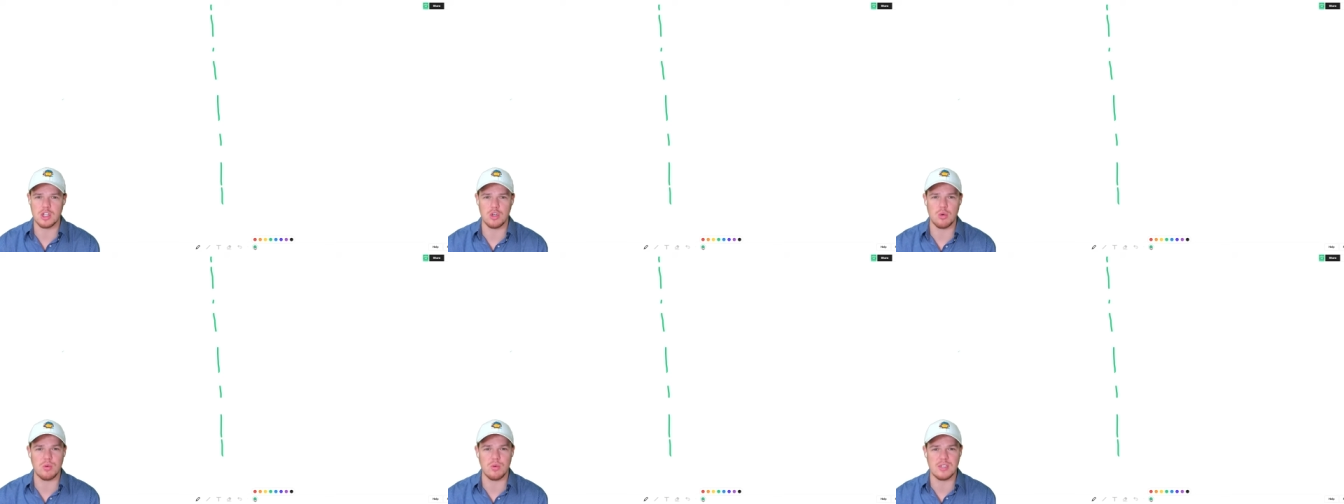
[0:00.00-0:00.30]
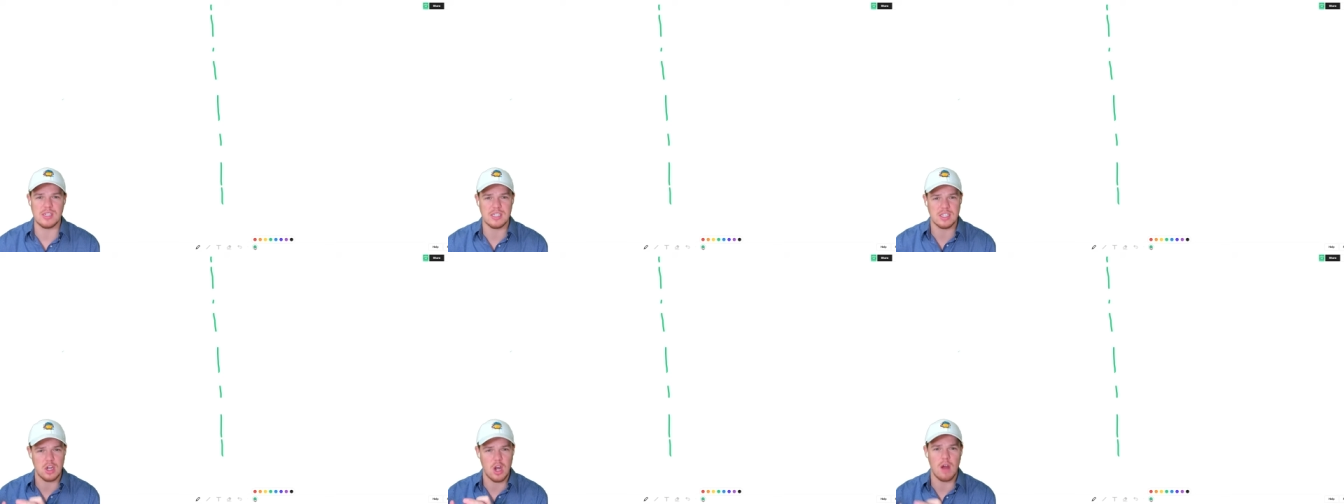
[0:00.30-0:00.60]
you know, it
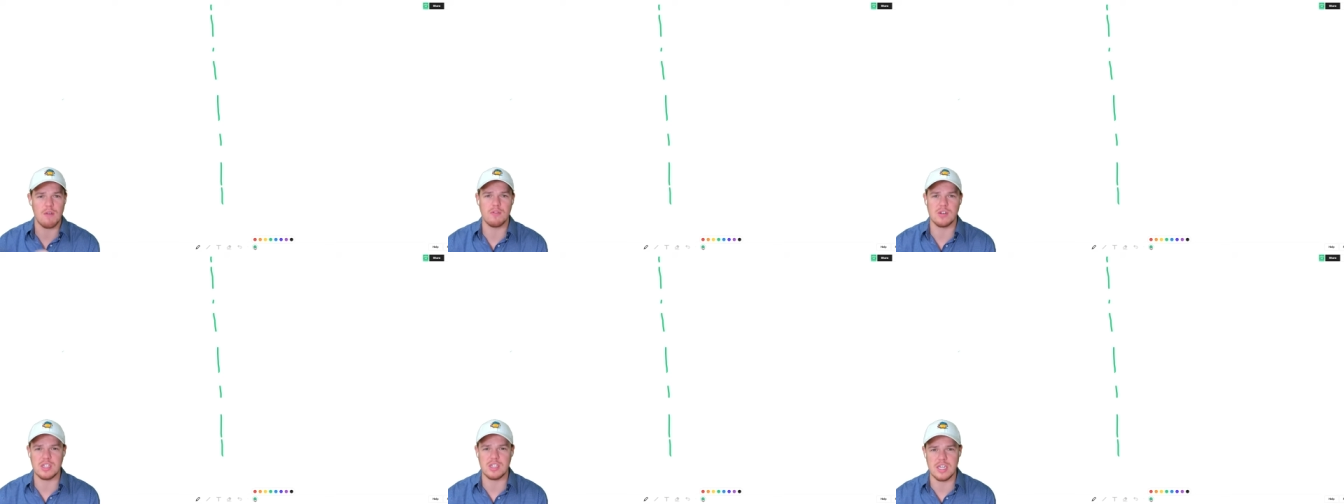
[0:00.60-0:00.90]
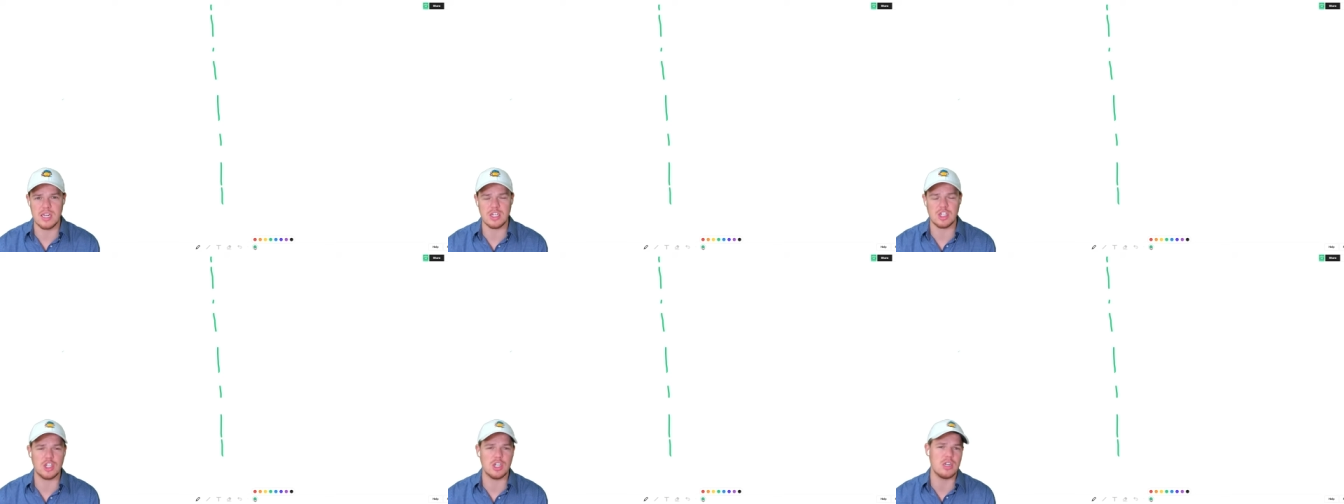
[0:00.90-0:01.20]
says
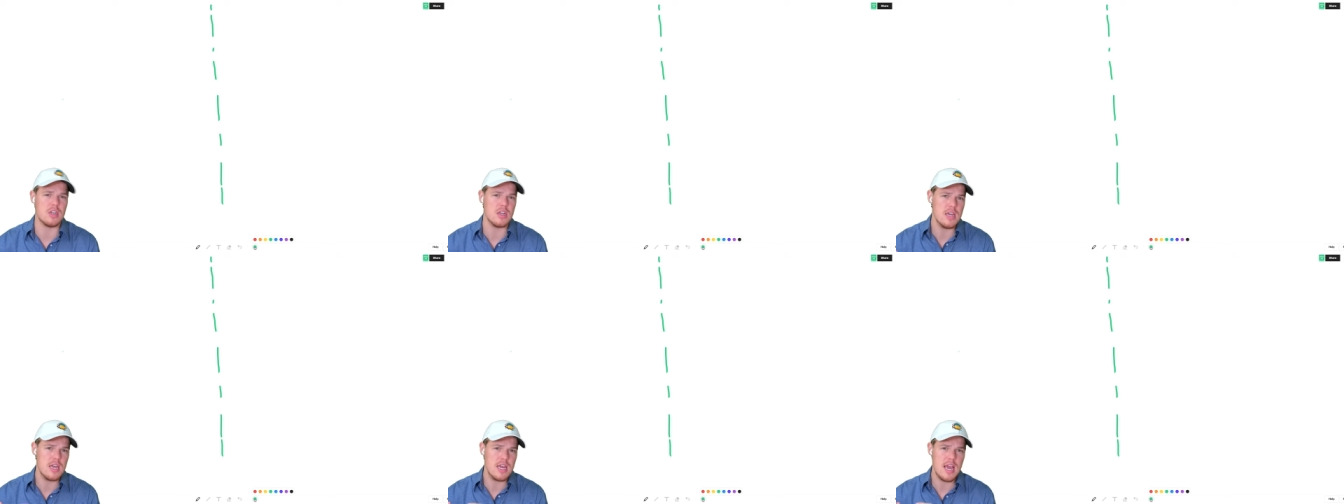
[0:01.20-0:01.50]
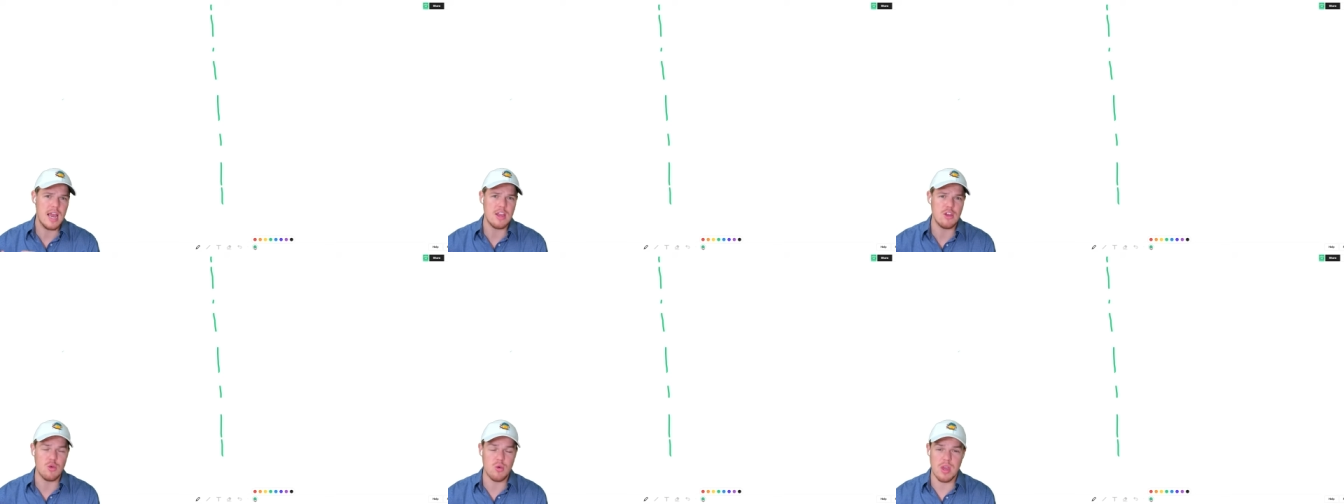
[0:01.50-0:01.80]
conversation
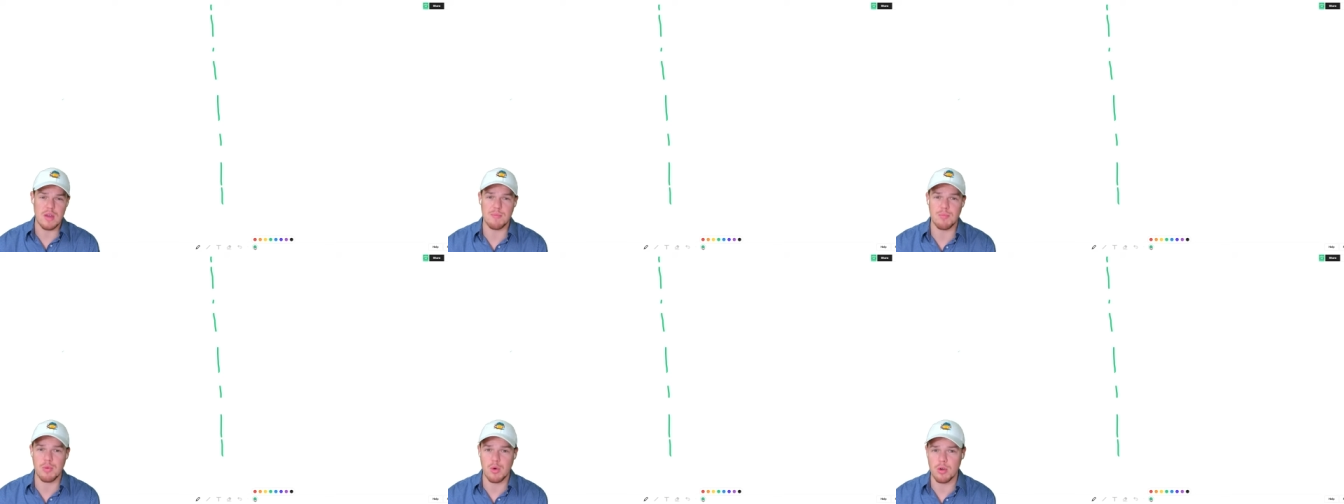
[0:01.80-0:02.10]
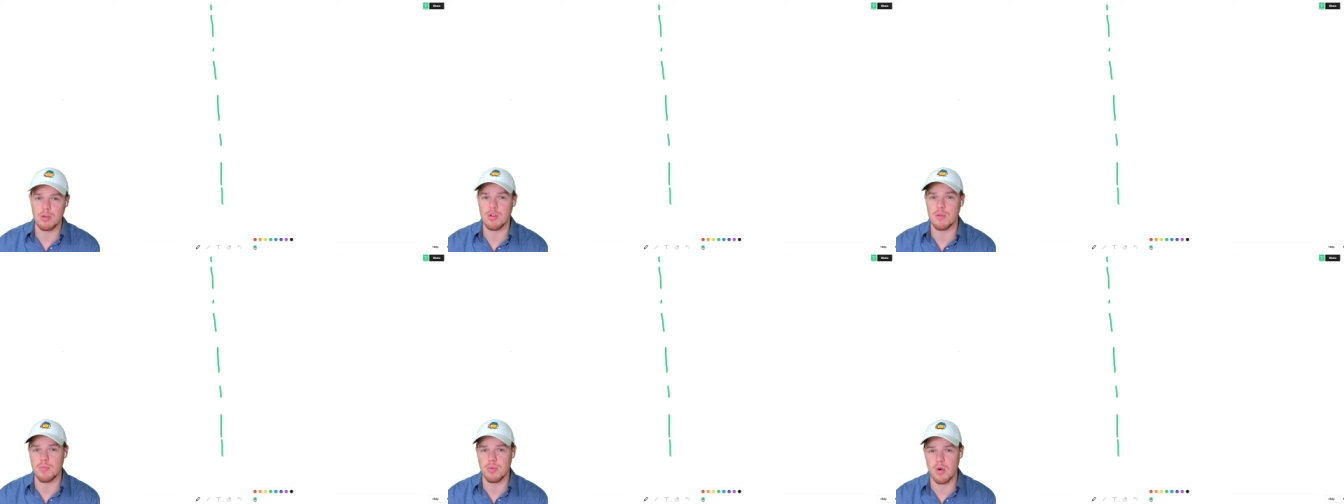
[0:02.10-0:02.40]
and you
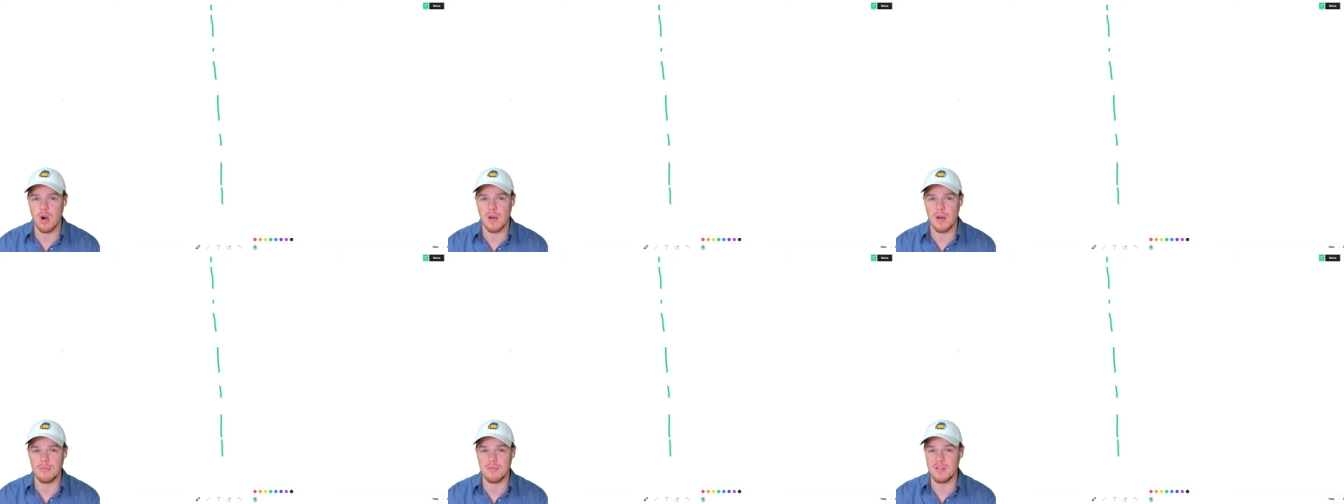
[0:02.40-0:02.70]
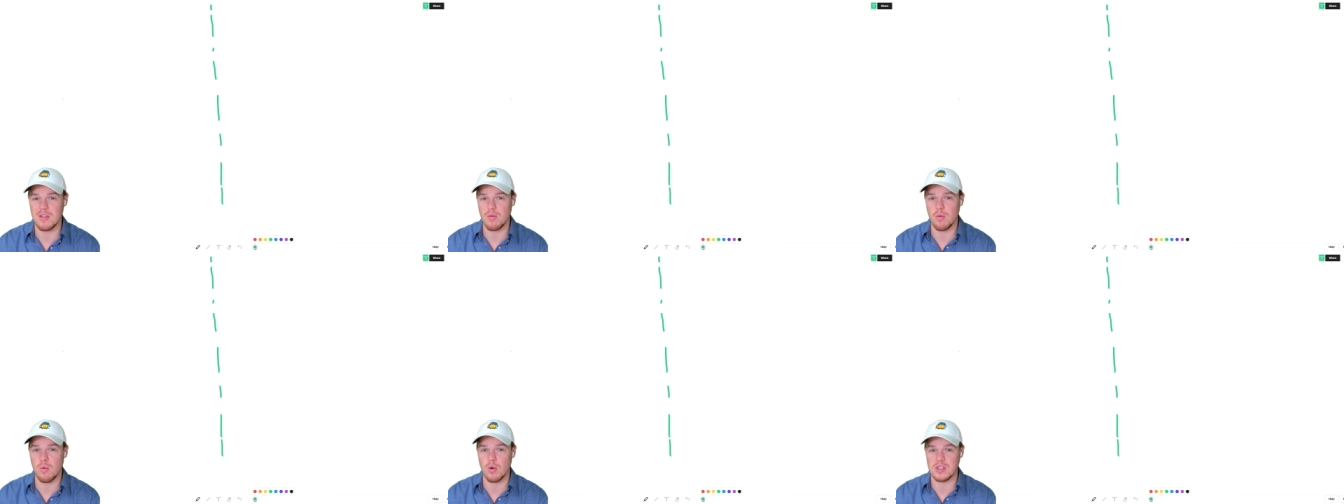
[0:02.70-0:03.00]
input your prompt
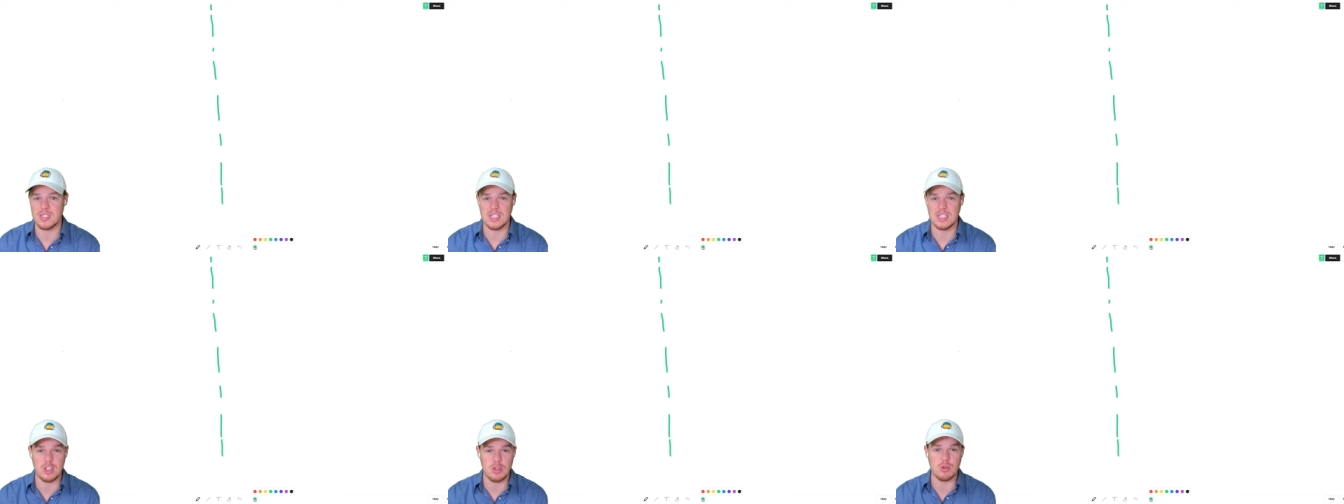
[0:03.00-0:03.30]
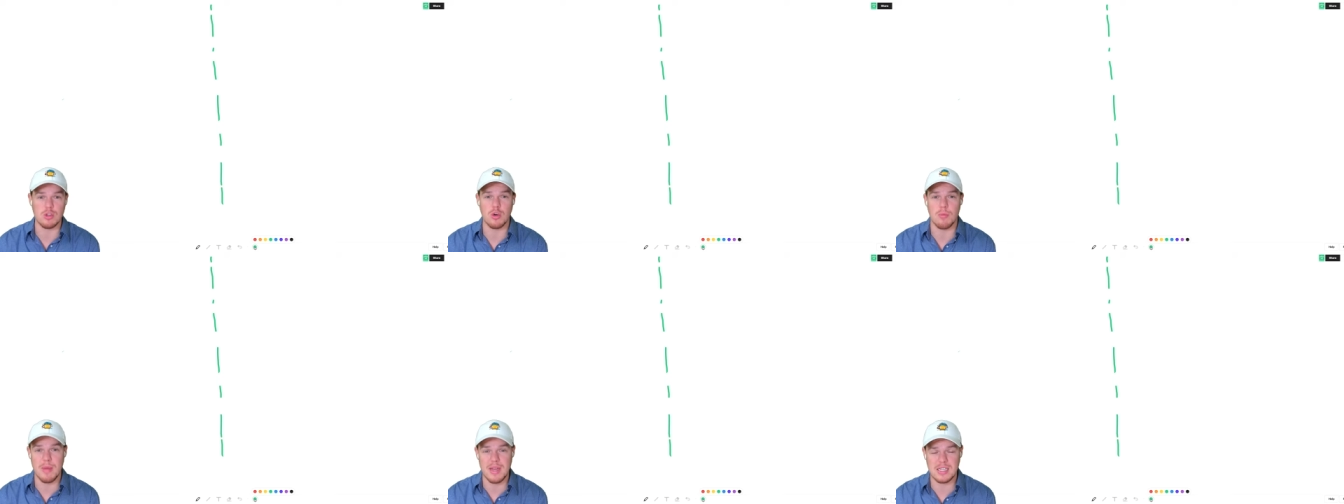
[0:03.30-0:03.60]
where it says
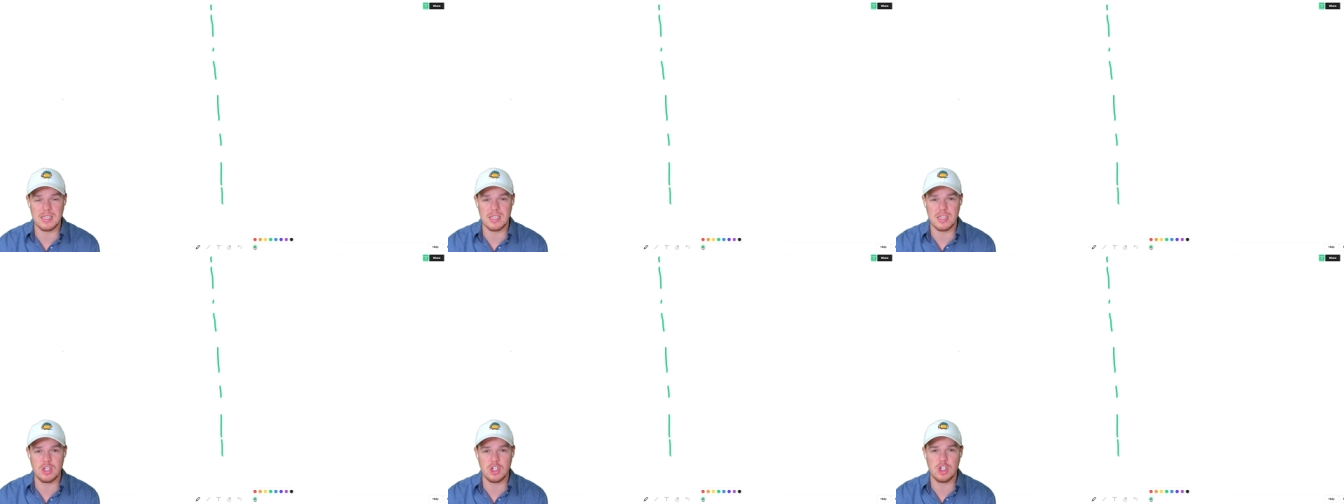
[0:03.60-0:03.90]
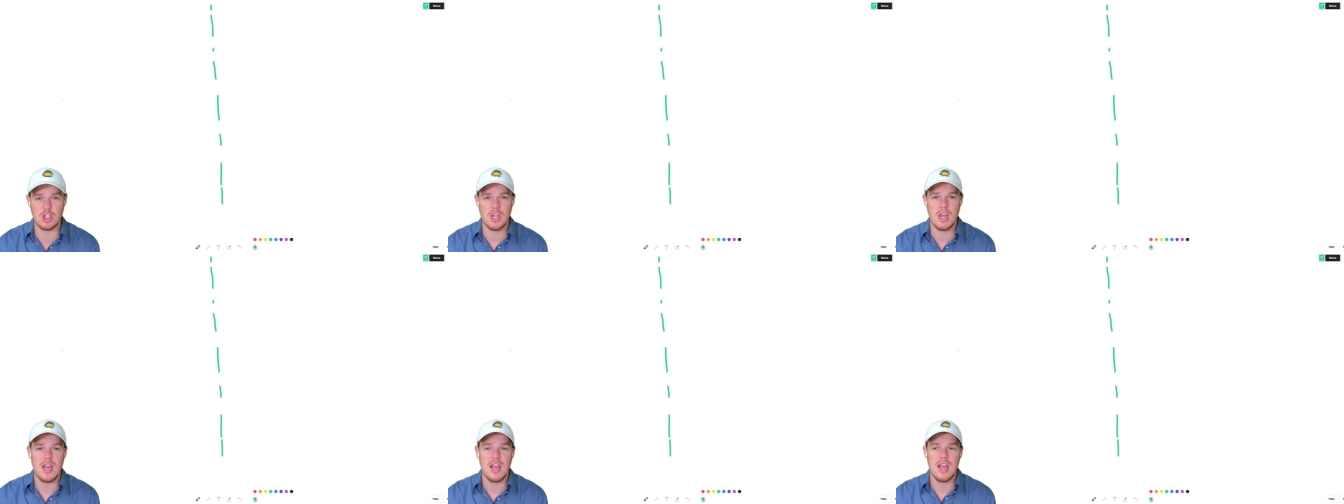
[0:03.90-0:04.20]
user message,